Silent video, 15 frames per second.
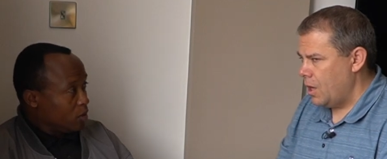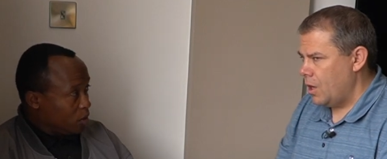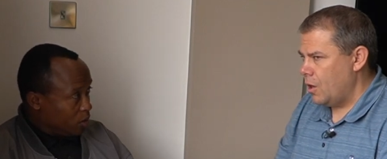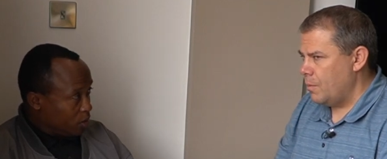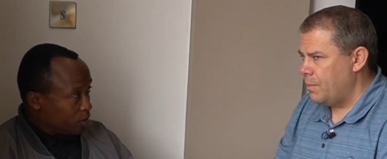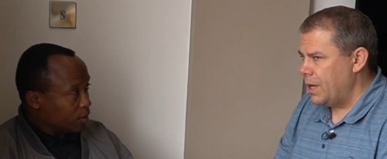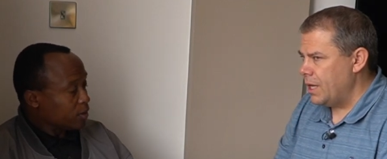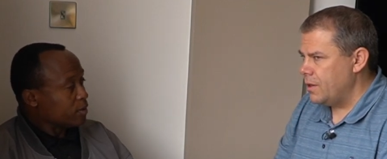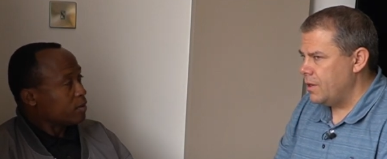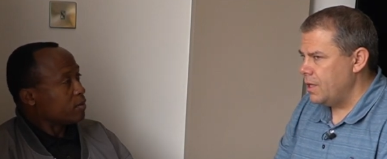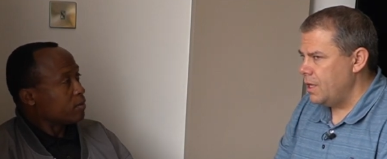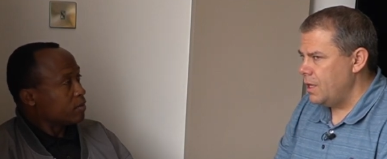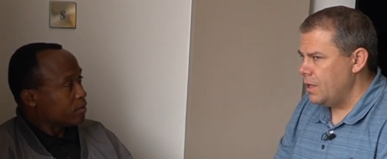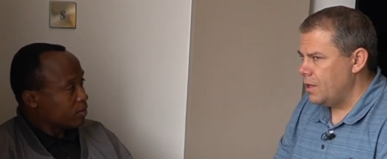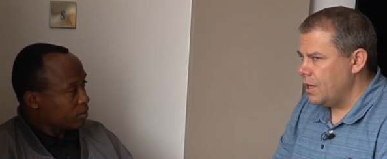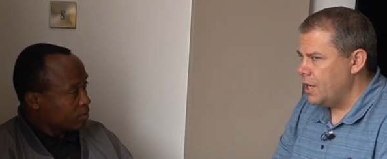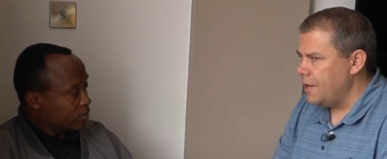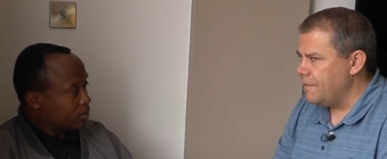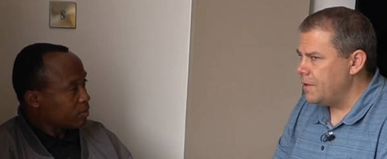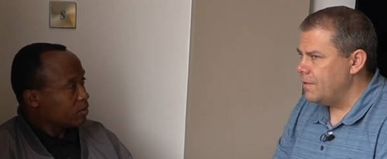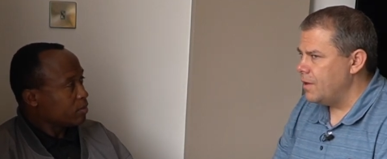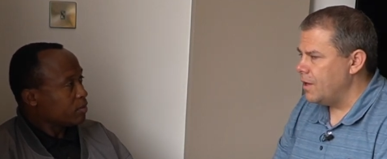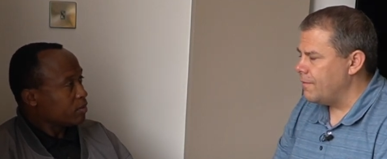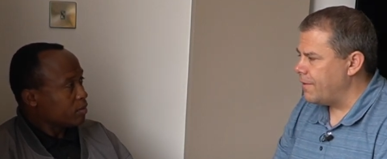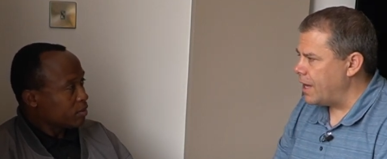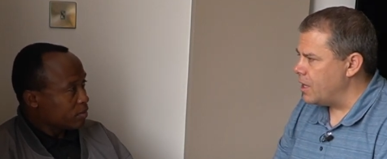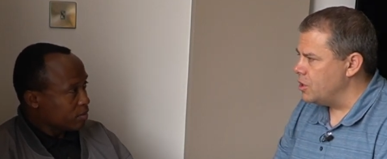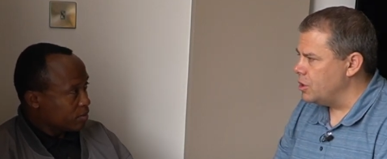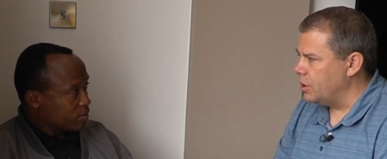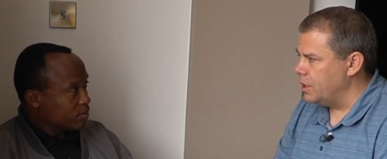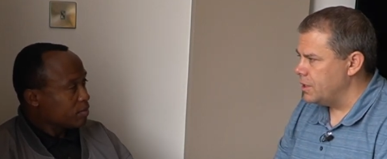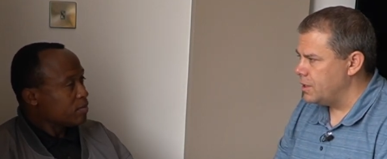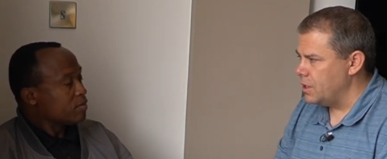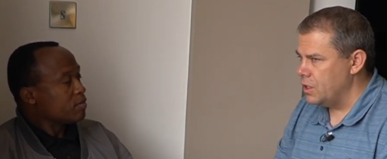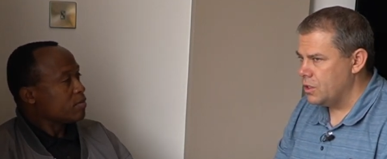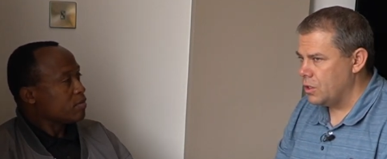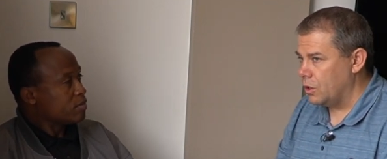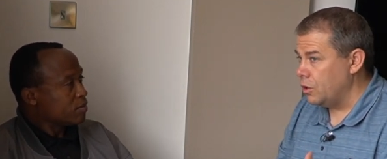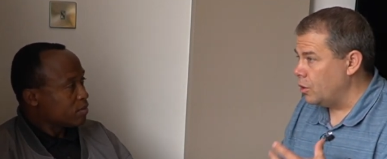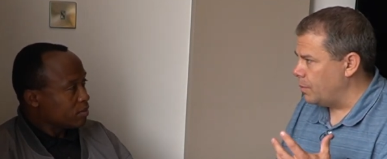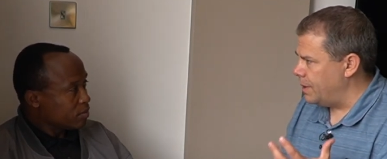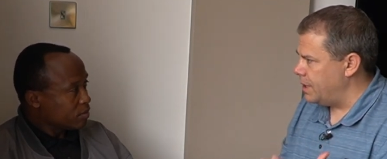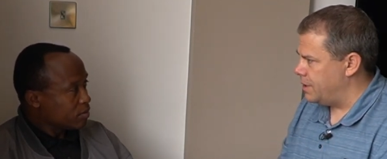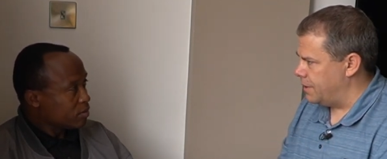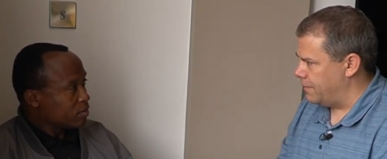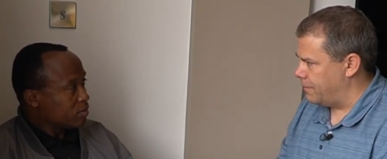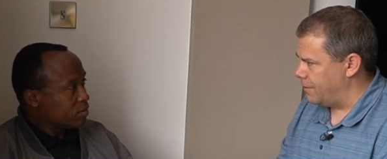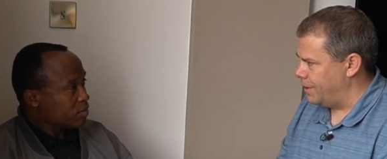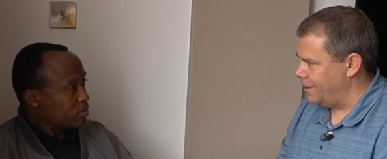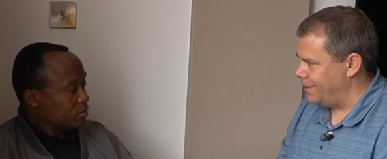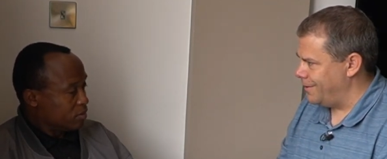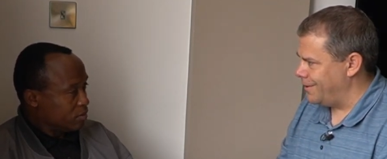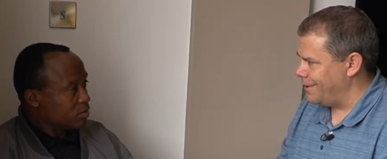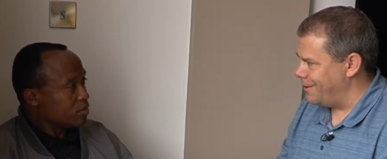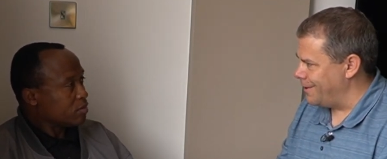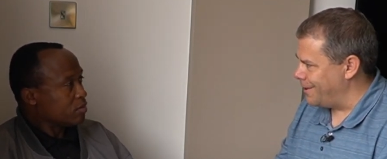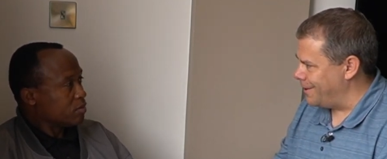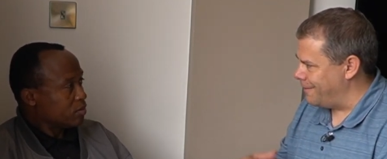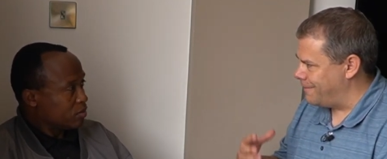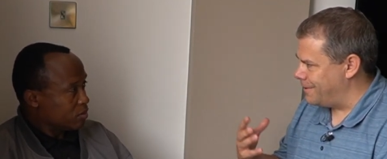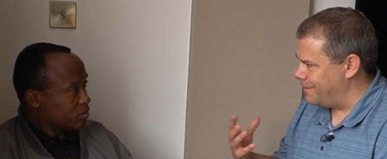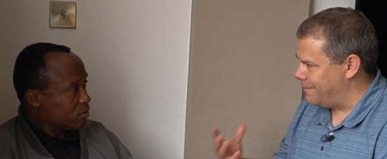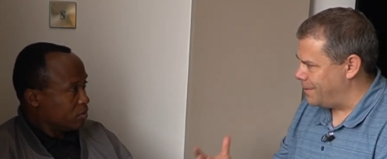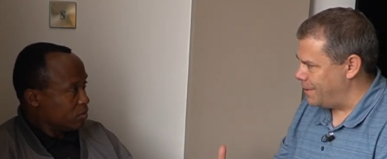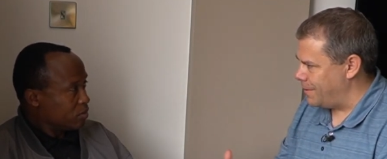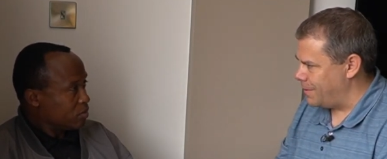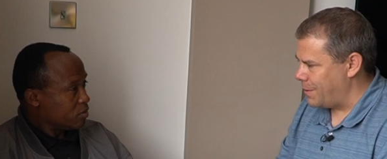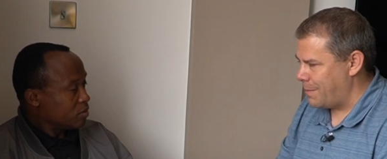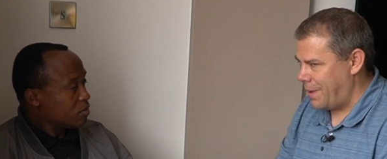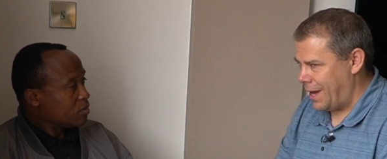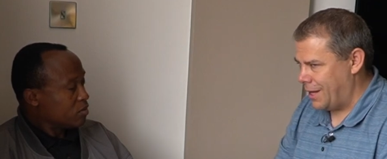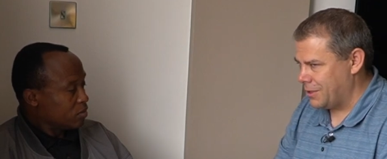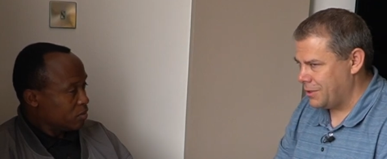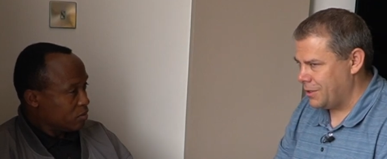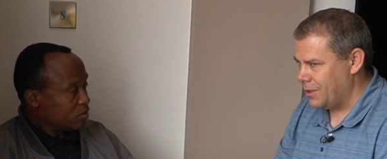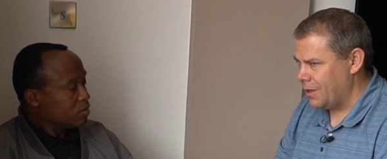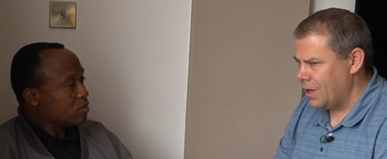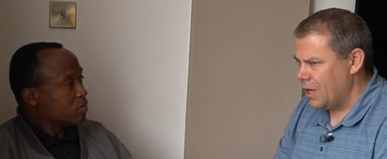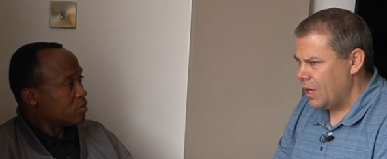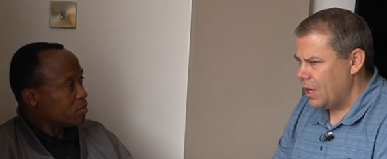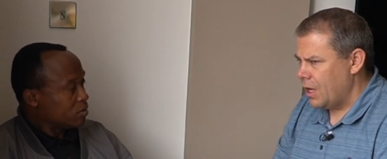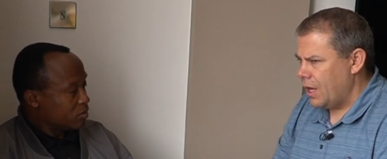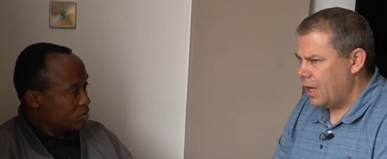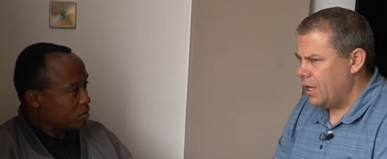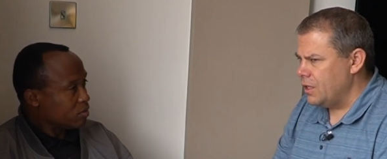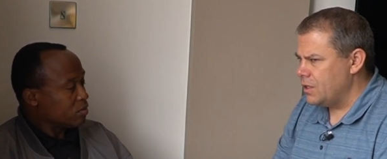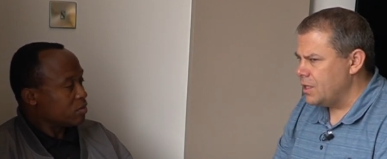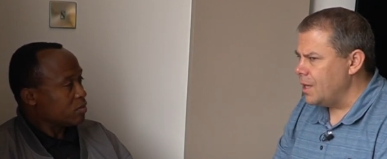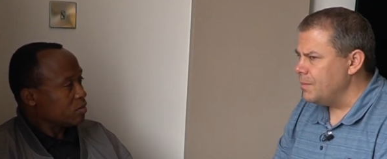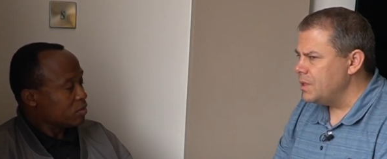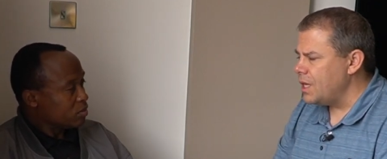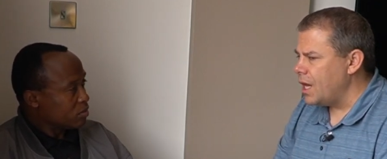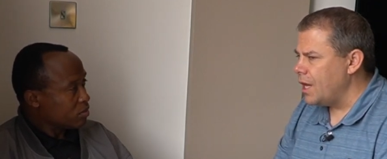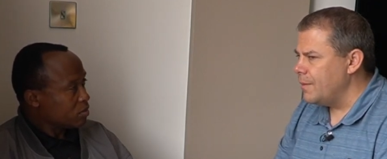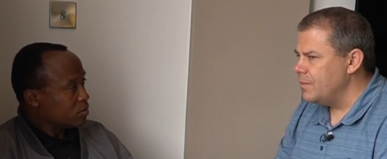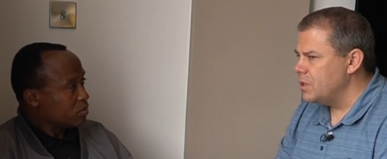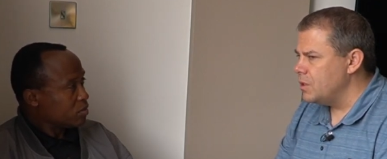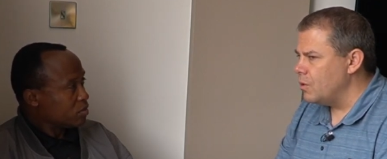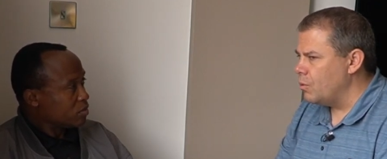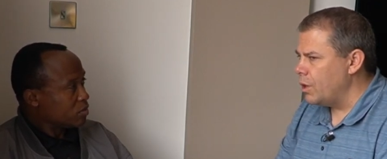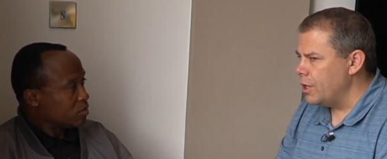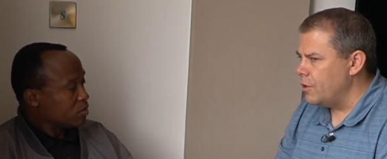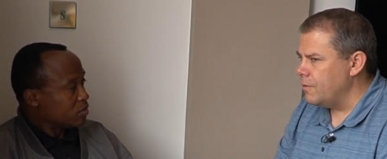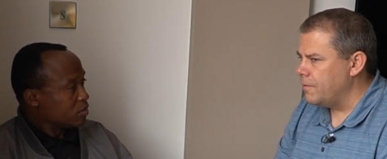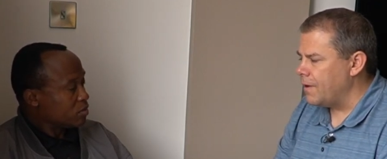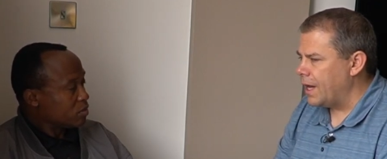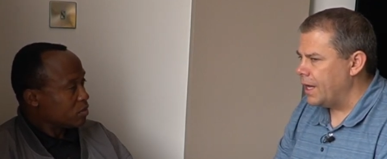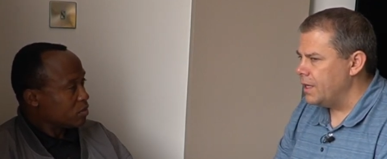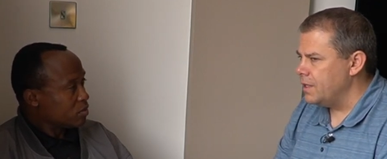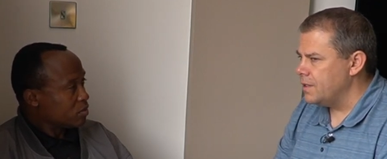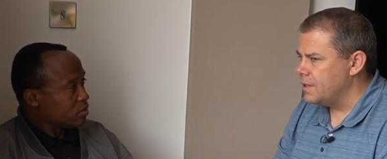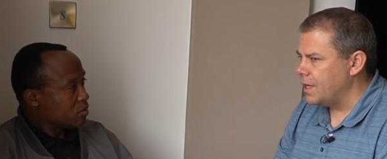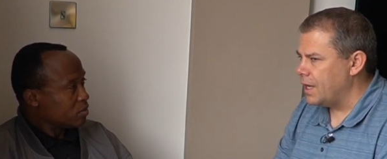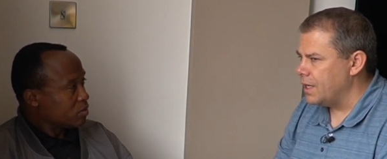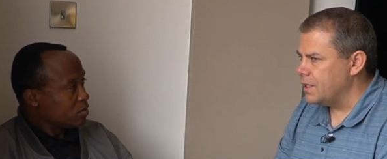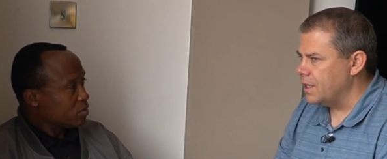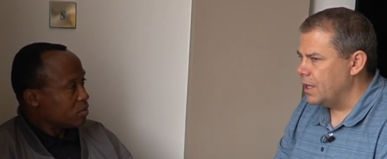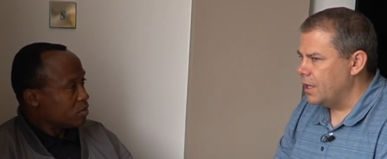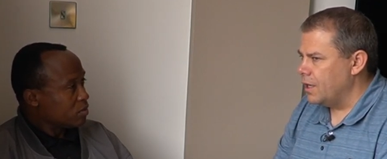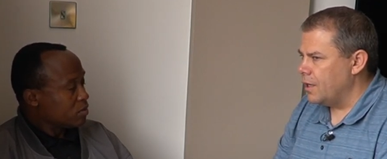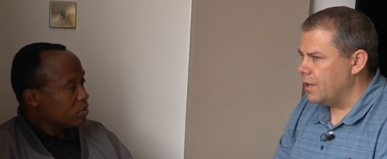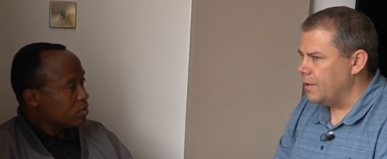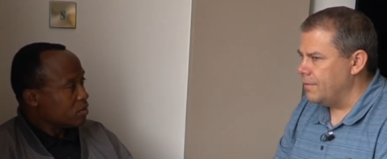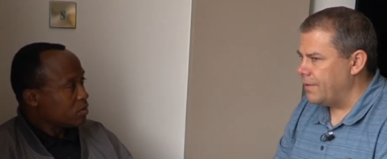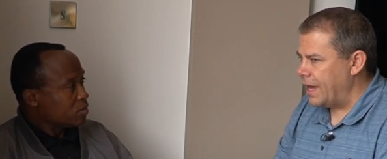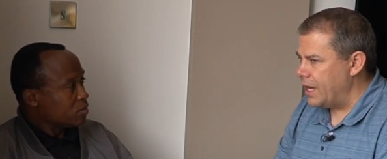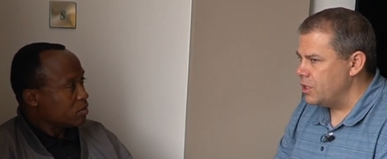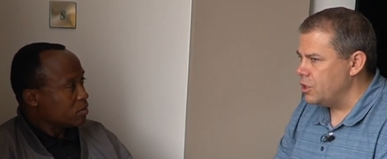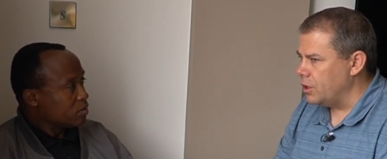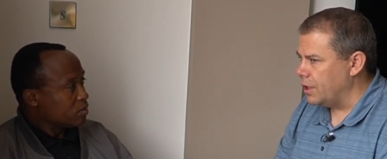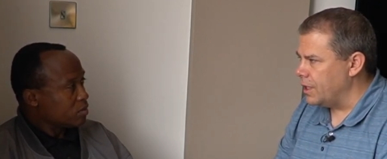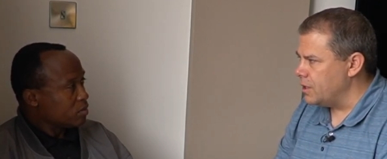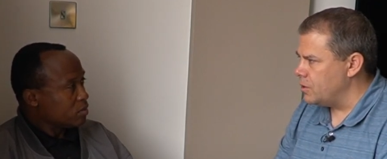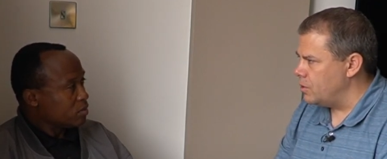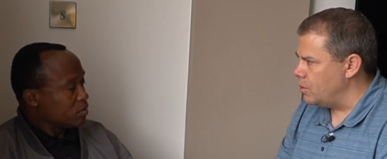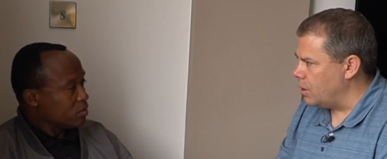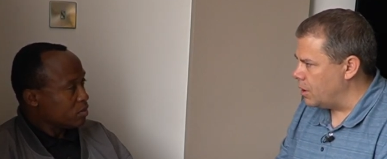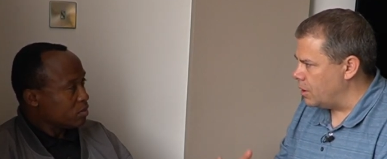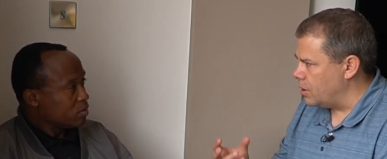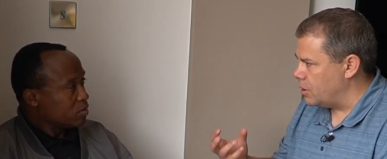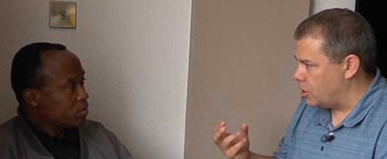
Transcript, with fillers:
Speaker 1: Yes. But the gift of the evangelist is a little bit different than the gift of the pastor. Mm-hmm. And sometimes what you find is that evangelists who are